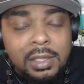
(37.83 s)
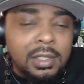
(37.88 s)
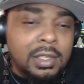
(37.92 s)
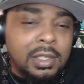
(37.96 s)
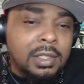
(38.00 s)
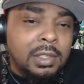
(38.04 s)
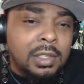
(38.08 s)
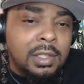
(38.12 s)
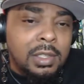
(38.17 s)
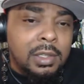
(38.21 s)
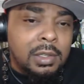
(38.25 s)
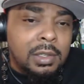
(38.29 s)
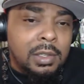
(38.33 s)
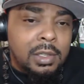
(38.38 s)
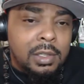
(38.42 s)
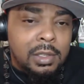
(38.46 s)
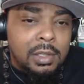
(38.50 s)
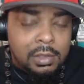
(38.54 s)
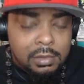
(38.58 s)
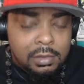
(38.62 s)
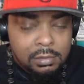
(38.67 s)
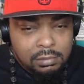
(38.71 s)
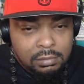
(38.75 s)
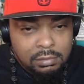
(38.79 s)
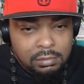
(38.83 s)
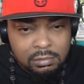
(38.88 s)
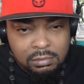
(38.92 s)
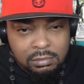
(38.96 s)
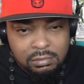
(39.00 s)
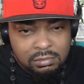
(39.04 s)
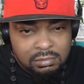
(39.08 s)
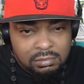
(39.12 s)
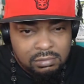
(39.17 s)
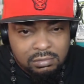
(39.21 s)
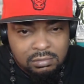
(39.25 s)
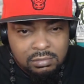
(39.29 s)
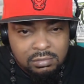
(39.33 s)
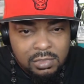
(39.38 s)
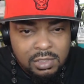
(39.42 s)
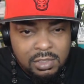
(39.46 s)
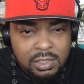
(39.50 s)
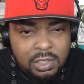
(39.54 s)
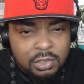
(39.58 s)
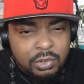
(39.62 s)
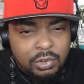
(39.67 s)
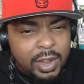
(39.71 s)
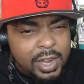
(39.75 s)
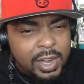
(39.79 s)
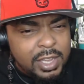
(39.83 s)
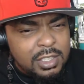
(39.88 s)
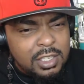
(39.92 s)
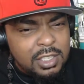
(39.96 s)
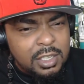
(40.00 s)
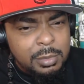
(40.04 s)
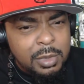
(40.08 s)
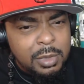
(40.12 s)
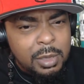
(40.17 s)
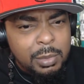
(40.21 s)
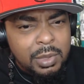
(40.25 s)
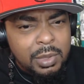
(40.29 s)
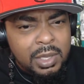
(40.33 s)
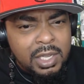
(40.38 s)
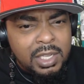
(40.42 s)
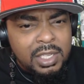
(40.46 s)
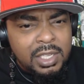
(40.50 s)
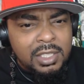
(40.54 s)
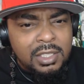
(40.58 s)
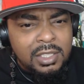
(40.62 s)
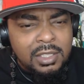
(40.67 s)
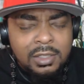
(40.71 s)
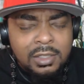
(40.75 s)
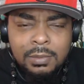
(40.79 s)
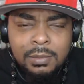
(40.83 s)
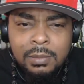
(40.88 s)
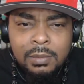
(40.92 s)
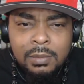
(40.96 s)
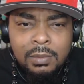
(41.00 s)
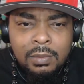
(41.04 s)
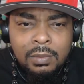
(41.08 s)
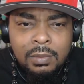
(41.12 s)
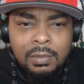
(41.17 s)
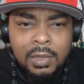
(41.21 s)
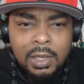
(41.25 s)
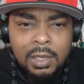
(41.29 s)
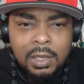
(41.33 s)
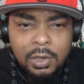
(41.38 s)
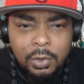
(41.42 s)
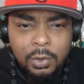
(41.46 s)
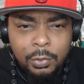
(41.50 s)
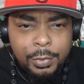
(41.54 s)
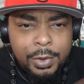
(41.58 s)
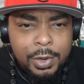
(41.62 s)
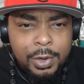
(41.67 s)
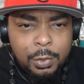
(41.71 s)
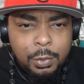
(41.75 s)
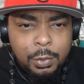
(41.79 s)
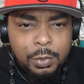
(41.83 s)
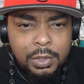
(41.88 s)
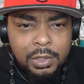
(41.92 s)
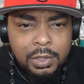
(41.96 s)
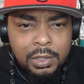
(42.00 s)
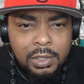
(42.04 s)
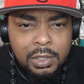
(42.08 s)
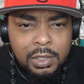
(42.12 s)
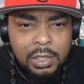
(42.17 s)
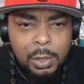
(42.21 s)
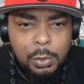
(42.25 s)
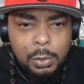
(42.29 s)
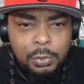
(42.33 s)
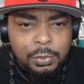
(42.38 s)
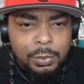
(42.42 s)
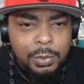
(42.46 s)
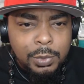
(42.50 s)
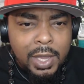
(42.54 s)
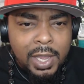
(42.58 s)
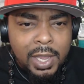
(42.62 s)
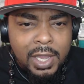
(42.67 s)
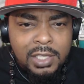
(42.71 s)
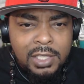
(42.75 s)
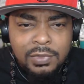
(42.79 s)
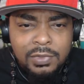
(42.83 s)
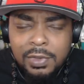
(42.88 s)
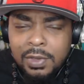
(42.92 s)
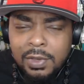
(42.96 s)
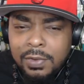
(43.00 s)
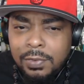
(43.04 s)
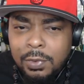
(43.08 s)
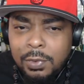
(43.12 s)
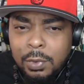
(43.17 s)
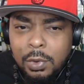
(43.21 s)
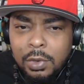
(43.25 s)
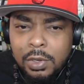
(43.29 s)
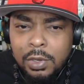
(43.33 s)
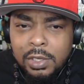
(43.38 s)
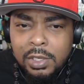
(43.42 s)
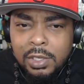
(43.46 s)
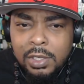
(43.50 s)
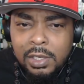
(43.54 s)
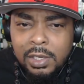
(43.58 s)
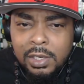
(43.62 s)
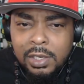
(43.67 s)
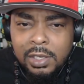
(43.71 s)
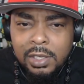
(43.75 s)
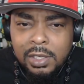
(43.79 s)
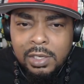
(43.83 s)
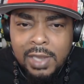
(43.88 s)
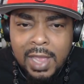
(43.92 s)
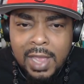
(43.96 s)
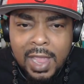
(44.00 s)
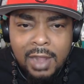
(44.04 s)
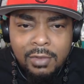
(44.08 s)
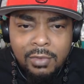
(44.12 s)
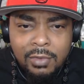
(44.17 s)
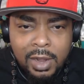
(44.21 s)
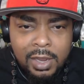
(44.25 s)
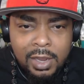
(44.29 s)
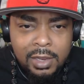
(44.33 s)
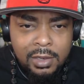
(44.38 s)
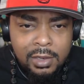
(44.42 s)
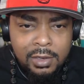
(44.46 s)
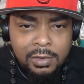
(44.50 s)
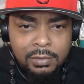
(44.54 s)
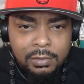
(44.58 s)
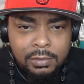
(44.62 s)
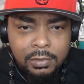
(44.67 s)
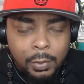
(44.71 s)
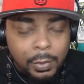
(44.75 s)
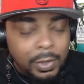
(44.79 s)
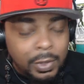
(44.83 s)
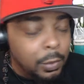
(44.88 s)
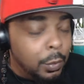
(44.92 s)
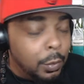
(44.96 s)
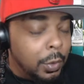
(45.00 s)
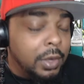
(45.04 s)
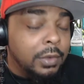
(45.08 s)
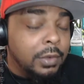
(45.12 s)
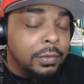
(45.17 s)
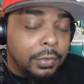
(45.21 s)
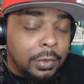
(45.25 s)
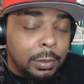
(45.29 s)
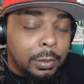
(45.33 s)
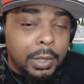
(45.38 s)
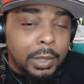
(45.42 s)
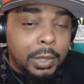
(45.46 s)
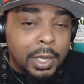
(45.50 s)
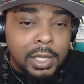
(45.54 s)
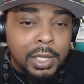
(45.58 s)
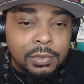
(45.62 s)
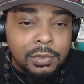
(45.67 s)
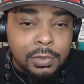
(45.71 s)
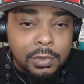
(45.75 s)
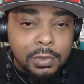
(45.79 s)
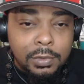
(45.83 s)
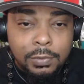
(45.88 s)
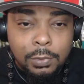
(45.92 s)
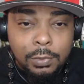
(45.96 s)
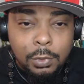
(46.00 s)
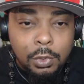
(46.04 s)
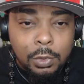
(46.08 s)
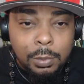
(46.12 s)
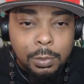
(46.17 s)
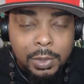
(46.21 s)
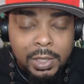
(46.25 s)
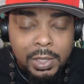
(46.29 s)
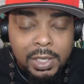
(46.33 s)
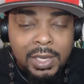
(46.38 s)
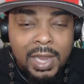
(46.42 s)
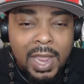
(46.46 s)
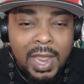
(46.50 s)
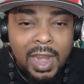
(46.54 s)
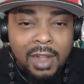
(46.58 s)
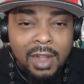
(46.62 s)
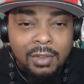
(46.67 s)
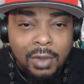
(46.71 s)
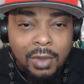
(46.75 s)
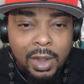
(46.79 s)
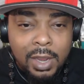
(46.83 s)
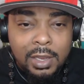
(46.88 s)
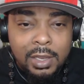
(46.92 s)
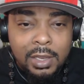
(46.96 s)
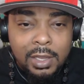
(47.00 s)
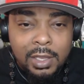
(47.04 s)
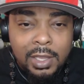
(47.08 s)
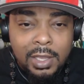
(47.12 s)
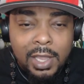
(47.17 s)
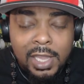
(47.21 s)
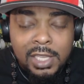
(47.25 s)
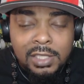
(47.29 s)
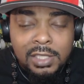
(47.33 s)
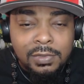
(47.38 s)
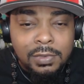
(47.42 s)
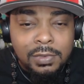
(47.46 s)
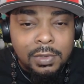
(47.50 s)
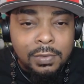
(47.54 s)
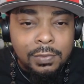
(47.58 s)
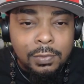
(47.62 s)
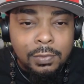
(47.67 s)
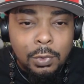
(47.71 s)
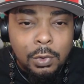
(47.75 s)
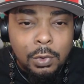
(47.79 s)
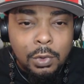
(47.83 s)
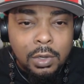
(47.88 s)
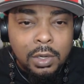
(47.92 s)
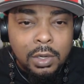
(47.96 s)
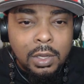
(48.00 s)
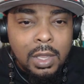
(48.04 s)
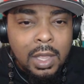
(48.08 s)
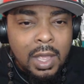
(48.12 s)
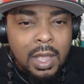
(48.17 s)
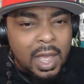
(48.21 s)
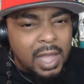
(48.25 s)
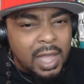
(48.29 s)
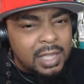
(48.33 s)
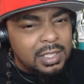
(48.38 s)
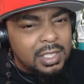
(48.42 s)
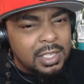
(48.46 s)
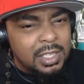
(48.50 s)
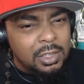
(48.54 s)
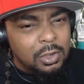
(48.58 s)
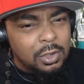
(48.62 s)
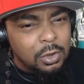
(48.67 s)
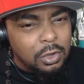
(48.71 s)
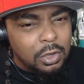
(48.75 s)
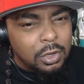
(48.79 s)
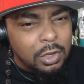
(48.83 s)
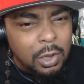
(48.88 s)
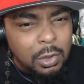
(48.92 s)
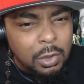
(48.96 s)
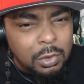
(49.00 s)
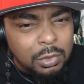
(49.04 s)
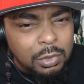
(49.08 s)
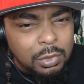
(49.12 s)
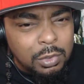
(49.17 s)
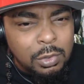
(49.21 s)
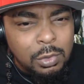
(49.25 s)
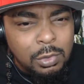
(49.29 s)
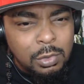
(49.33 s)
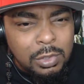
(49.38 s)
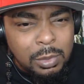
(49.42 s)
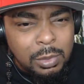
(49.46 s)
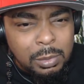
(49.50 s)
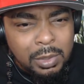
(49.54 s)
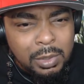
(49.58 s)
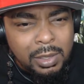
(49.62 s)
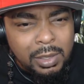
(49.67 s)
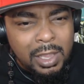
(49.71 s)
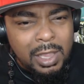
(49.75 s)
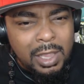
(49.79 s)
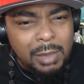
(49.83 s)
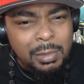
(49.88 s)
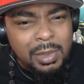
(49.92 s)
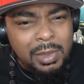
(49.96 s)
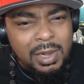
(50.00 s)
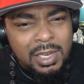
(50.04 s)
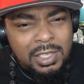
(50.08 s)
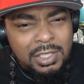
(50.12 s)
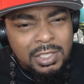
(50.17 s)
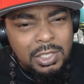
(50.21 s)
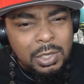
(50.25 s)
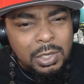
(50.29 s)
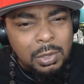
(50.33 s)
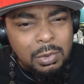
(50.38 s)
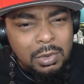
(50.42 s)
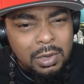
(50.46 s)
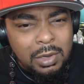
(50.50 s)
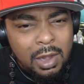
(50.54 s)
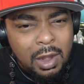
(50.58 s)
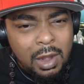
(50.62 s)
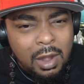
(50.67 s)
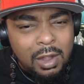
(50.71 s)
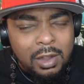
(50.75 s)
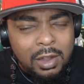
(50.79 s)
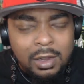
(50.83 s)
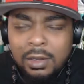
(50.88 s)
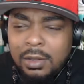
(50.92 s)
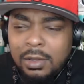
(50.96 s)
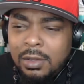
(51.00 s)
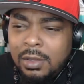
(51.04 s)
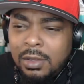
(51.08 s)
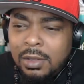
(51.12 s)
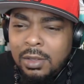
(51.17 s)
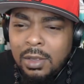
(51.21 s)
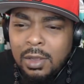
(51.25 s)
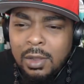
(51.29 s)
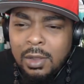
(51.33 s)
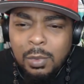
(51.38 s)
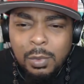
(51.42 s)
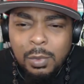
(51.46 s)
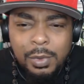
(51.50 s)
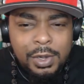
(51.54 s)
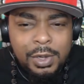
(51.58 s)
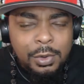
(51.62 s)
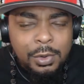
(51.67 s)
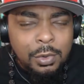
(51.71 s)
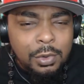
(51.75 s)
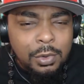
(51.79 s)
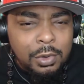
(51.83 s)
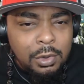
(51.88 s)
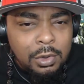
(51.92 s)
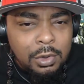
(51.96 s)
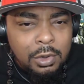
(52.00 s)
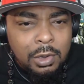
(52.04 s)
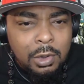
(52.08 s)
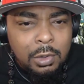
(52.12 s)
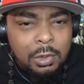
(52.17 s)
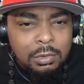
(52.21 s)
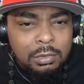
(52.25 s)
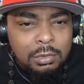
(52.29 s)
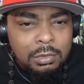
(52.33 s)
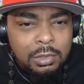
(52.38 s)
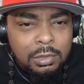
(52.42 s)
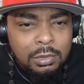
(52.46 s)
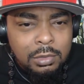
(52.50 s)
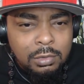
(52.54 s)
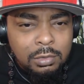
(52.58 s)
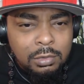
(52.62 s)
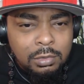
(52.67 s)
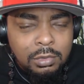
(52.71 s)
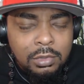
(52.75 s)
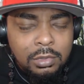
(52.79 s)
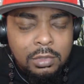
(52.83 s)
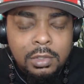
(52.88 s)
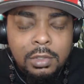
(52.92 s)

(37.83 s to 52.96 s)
it it, it look crazy to me because the real one, he was from Gainesville, Florida. He he died right here. Or he wasn't from Gainesville, Florida, but he died right here in Gainesville, Florida. I seen it on the local news. I'm like, hey man, that's Joe Clark. What he doing on the local news?